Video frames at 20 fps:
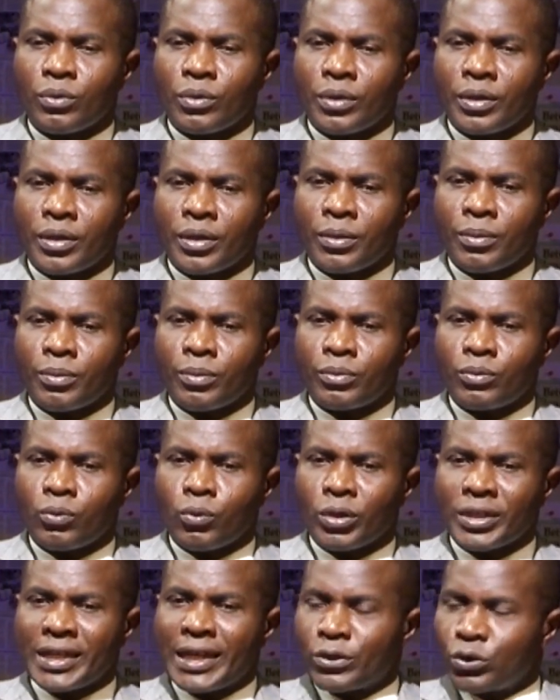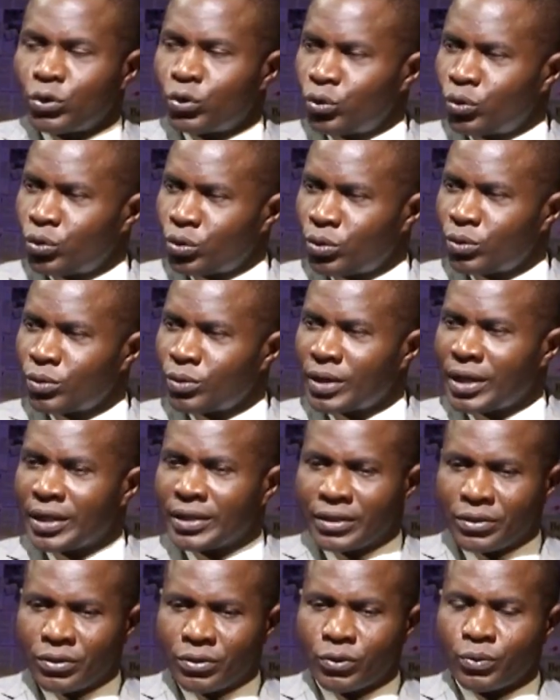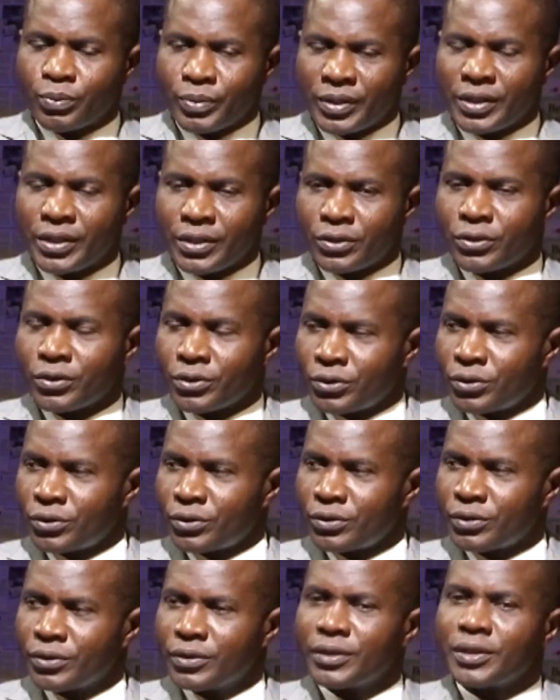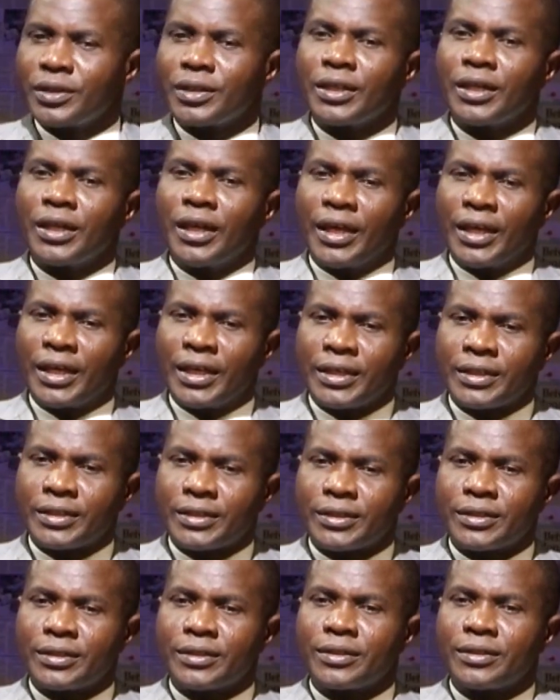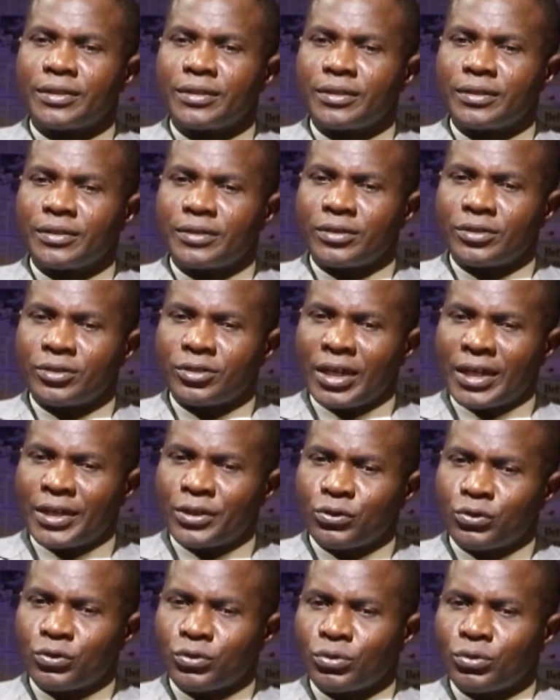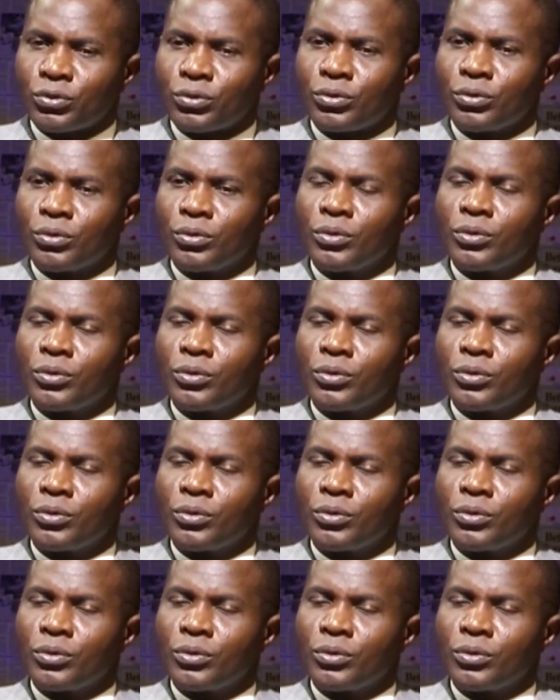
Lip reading: what I do as an orthopedic surgeon is trying to